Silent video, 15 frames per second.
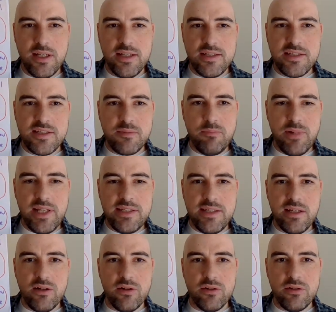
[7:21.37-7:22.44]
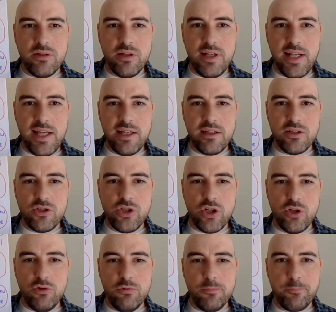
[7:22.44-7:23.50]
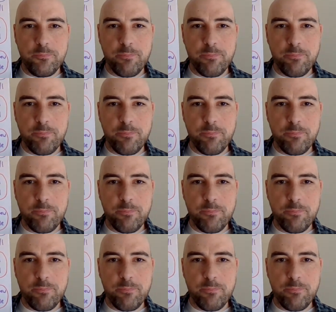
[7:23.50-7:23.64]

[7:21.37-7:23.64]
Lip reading: split it on leg two.